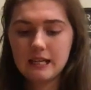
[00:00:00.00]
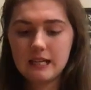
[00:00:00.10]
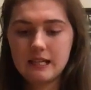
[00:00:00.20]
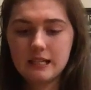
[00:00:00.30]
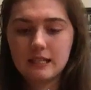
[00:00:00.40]

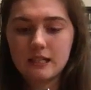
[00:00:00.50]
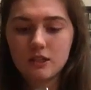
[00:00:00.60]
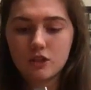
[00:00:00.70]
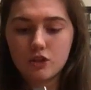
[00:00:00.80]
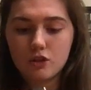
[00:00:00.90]
is
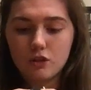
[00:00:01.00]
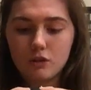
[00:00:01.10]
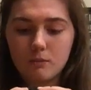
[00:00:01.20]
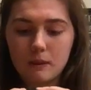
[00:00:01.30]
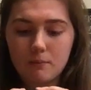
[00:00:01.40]

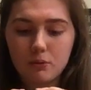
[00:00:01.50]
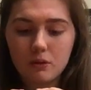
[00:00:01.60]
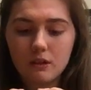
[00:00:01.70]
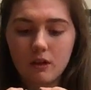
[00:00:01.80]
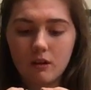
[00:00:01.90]
to be
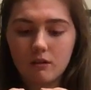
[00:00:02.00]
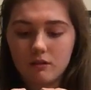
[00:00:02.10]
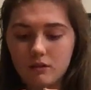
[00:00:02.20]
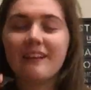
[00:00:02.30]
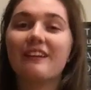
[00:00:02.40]
put
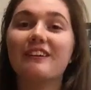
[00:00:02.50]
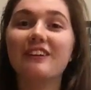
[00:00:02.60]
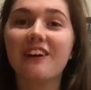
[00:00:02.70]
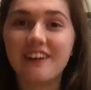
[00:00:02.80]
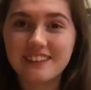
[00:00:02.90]
on
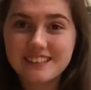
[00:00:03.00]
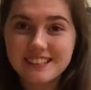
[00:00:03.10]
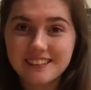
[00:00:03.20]
not